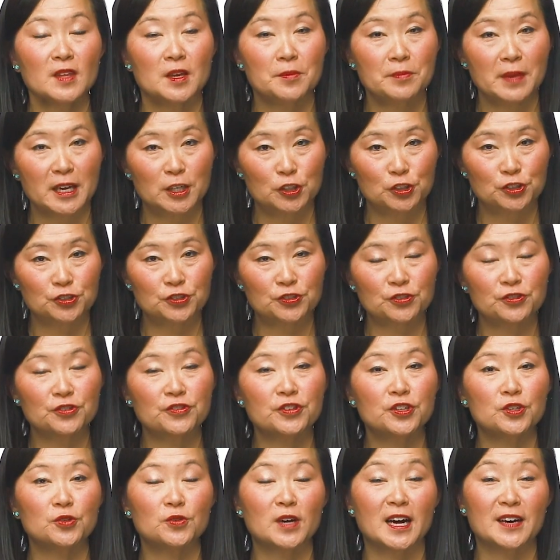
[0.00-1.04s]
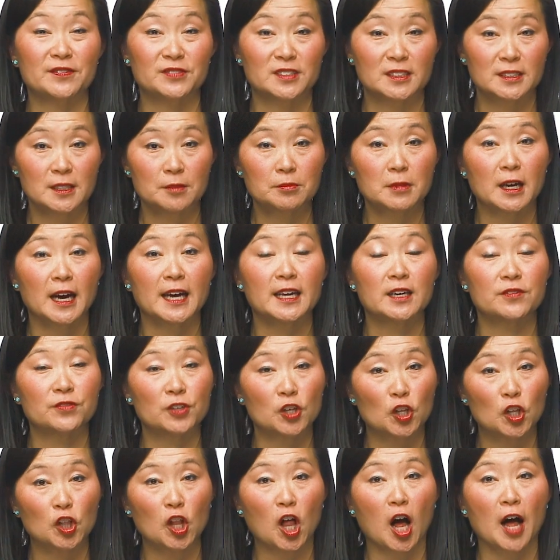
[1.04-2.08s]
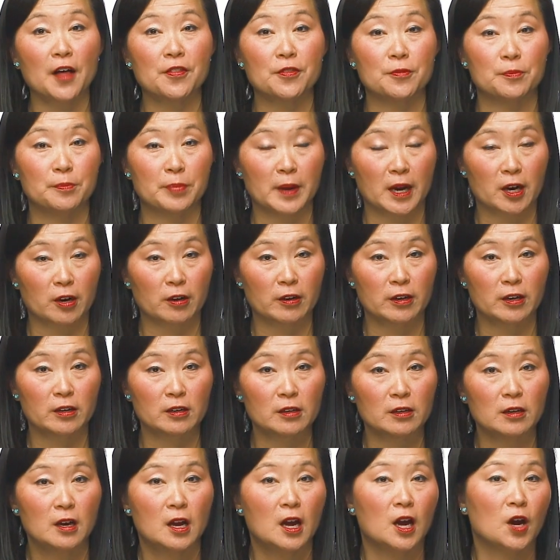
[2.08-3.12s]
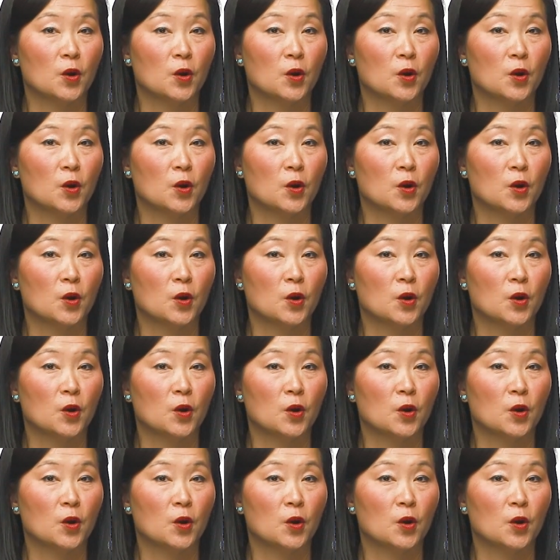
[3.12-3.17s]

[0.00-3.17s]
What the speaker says: Make sure that you have some kind of a cloth barrier,